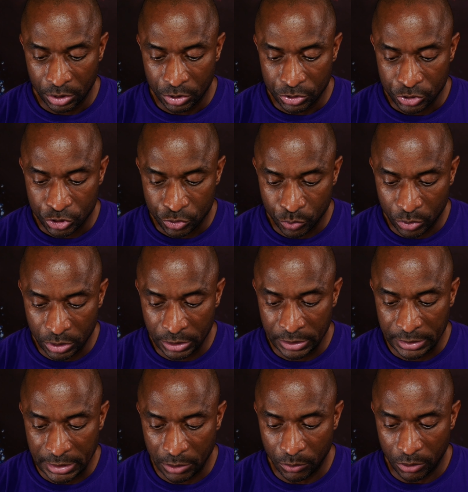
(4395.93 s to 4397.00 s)
surely
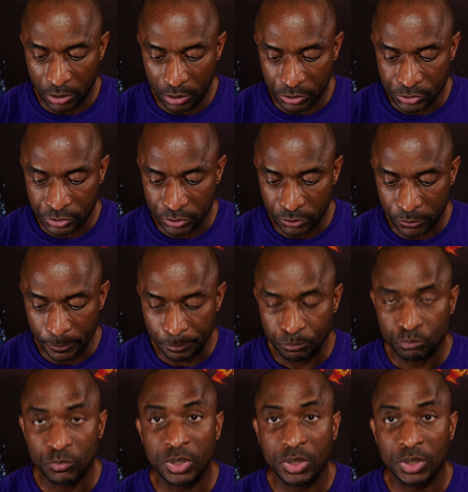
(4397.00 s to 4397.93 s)
now also